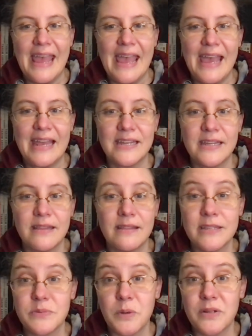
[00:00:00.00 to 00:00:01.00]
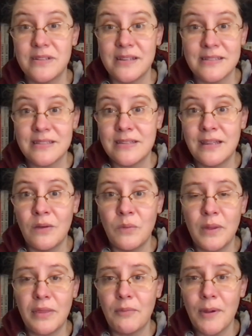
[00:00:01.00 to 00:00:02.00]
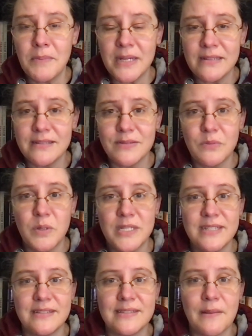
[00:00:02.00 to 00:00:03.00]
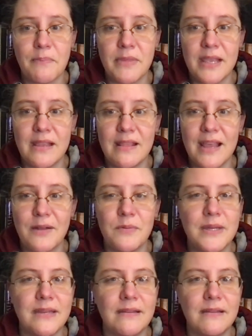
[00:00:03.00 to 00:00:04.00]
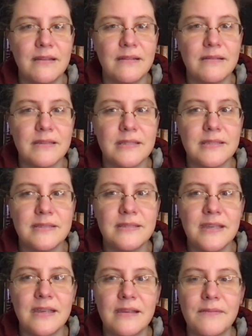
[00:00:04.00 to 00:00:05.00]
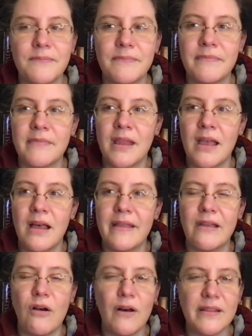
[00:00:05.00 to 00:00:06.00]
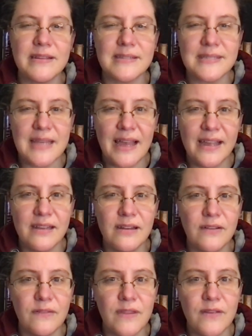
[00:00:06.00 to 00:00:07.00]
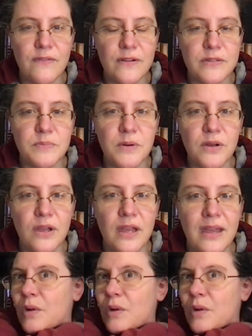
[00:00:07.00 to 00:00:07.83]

And this book does deal with remnants, which is something that we see like on the side of the first book.